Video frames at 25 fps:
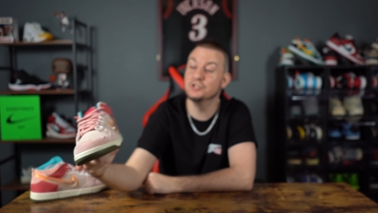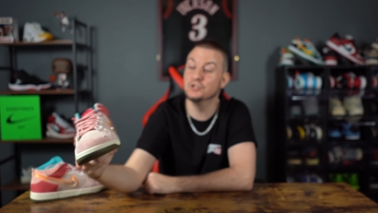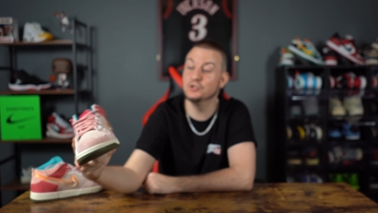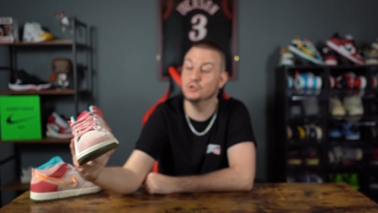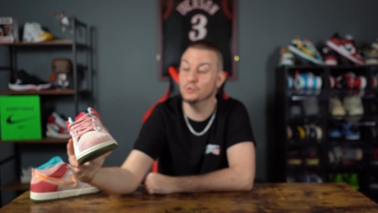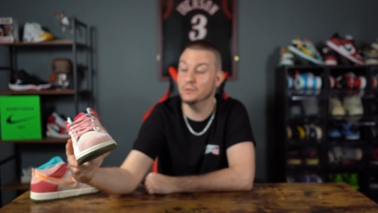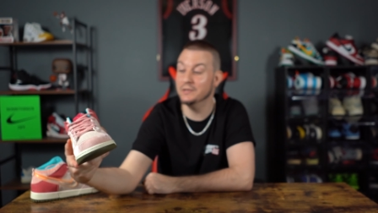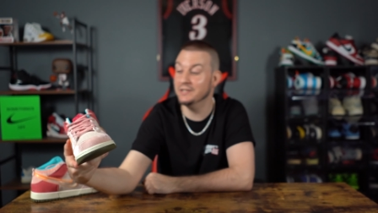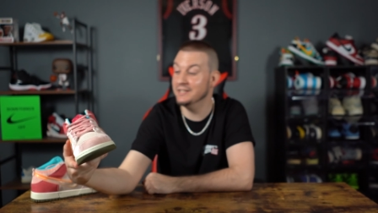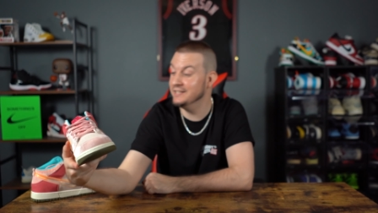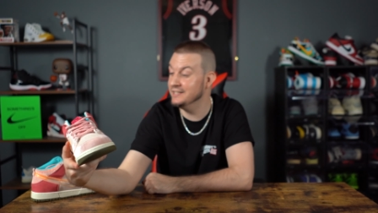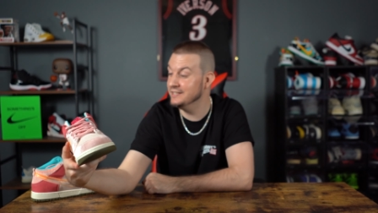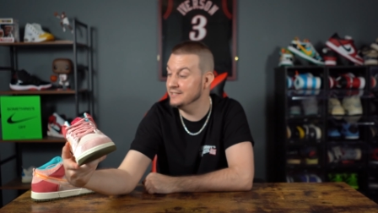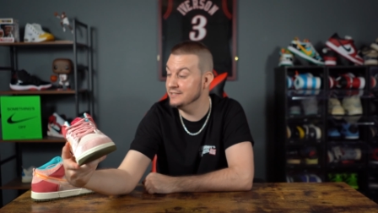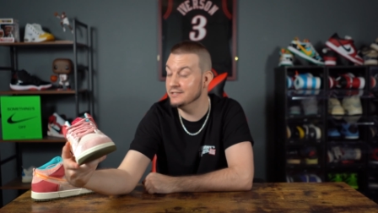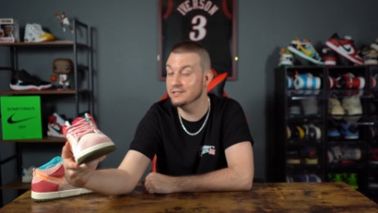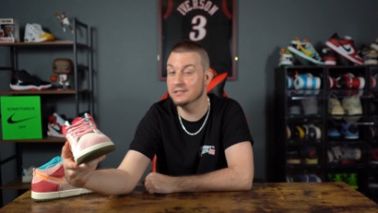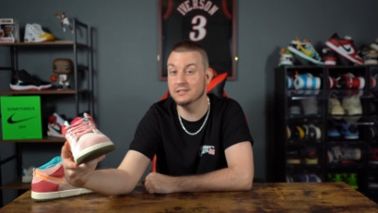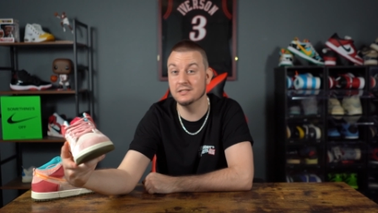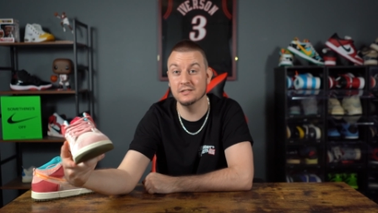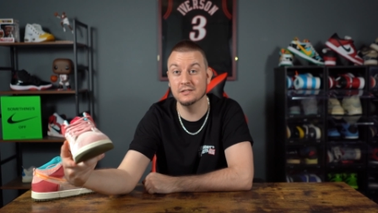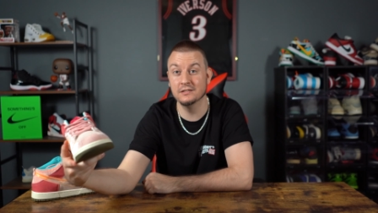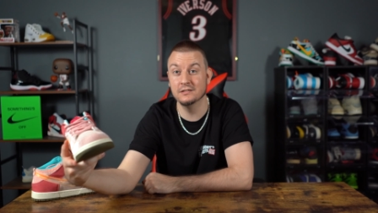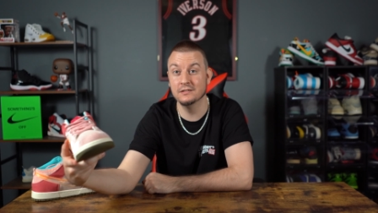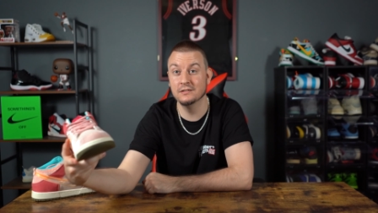shoe is
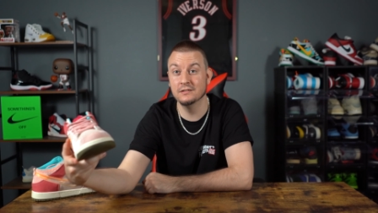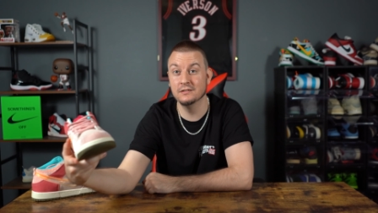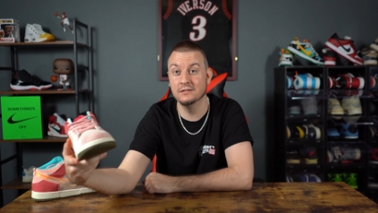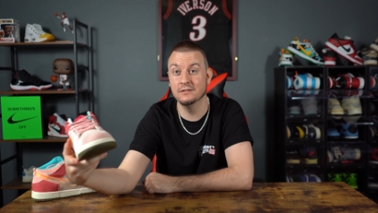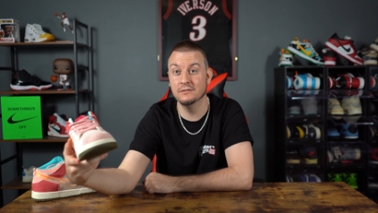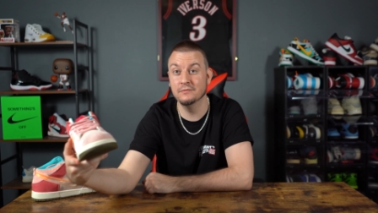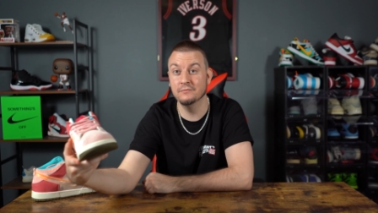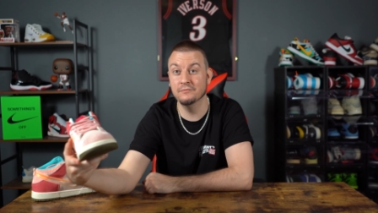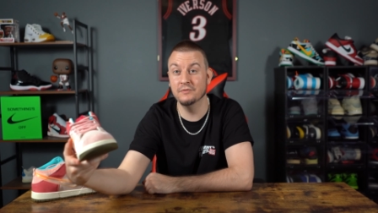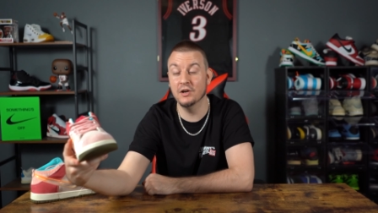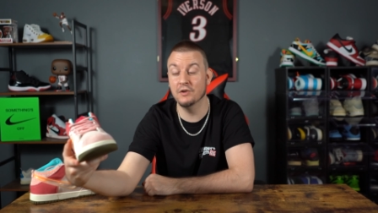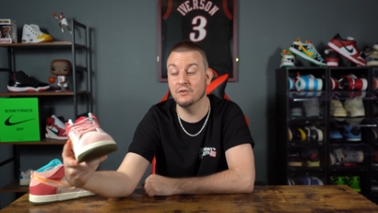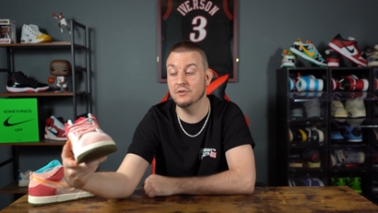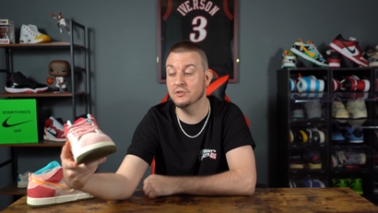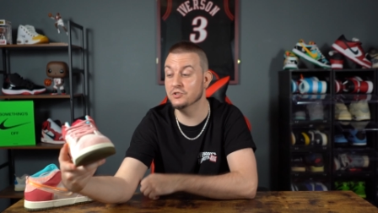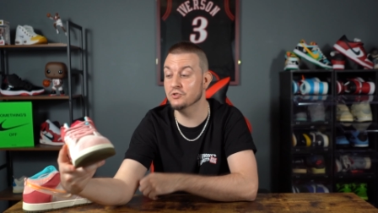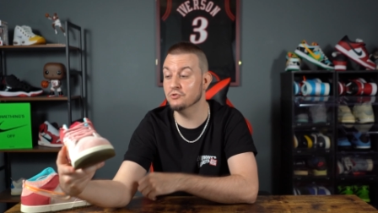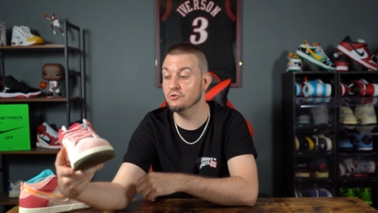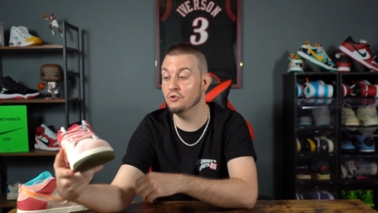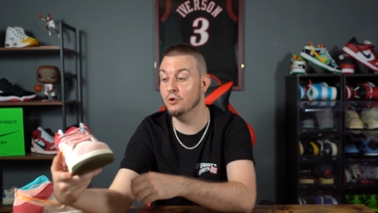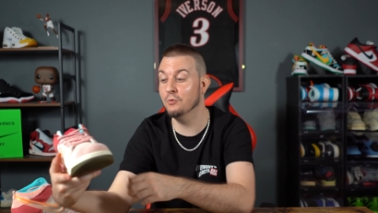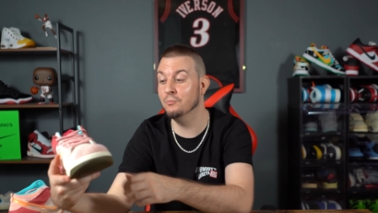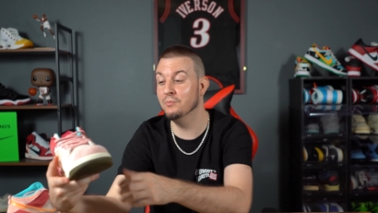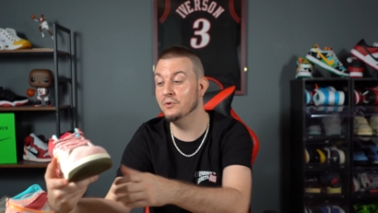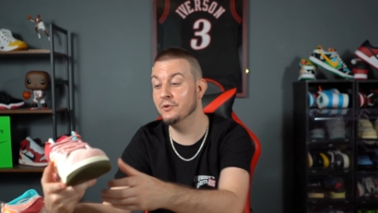very
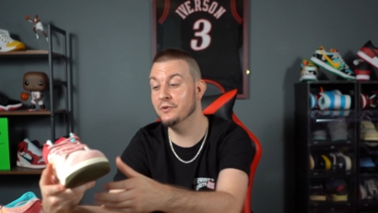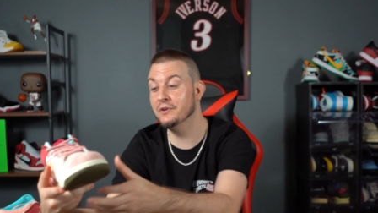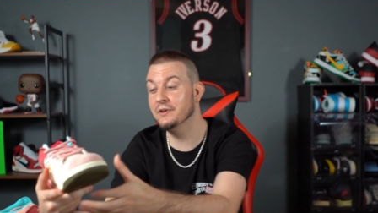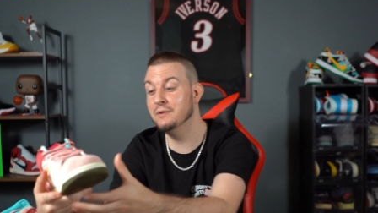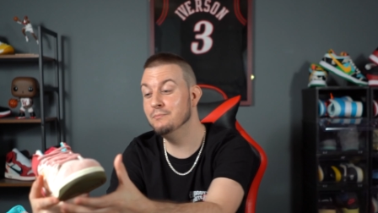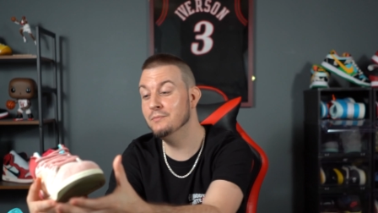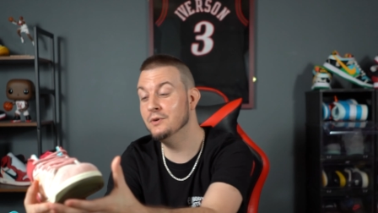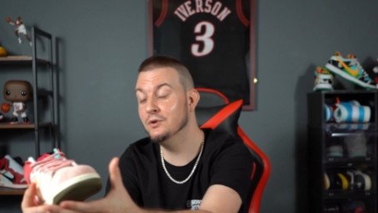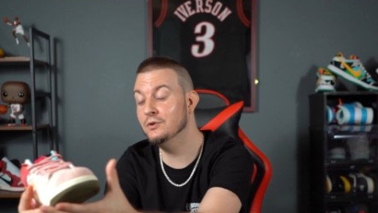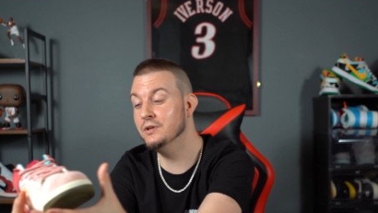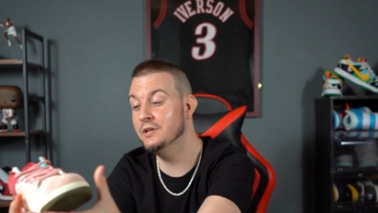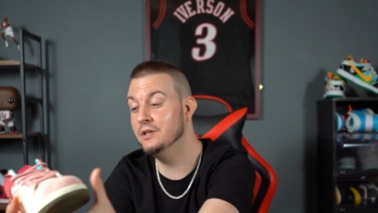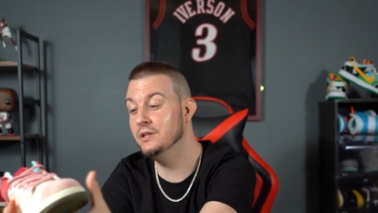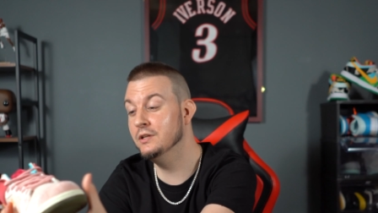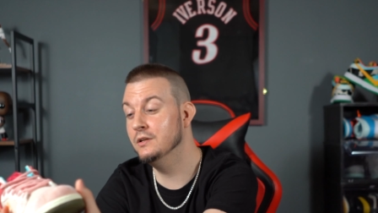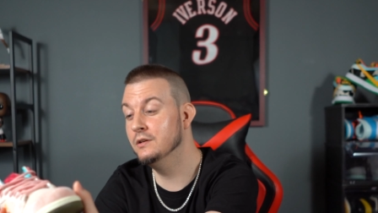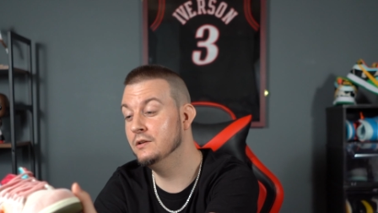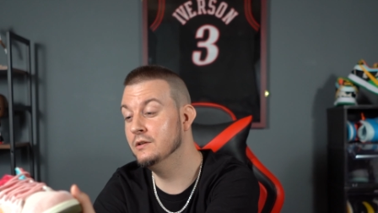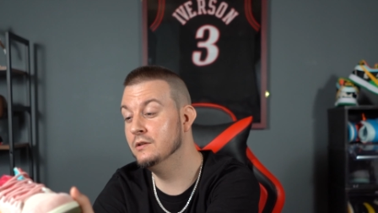strawberry milky.